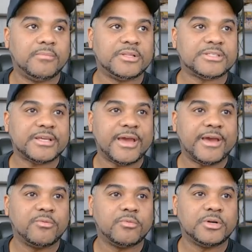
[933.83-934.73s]
Let's
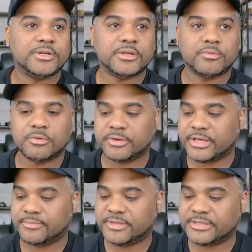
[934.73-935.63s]
add one, and we'll
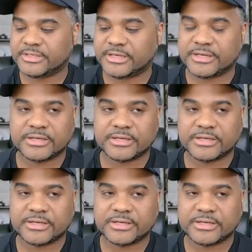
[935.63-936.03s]
name this,